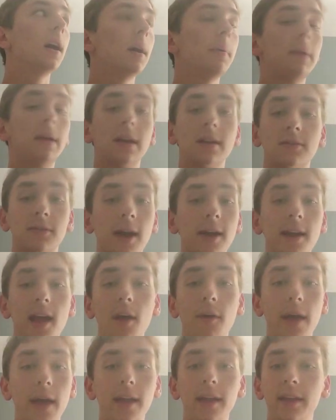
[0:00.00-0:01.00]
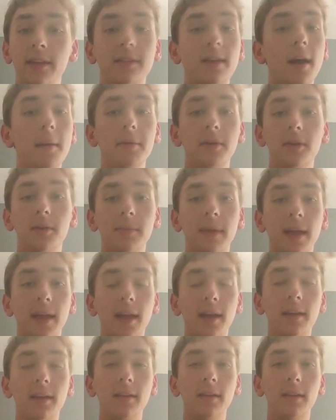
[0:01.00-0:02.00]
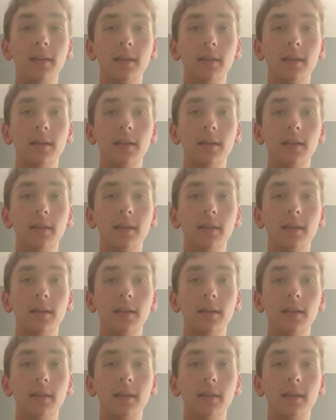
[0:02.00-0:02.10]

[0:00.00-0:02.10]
Because right now, AEW, man,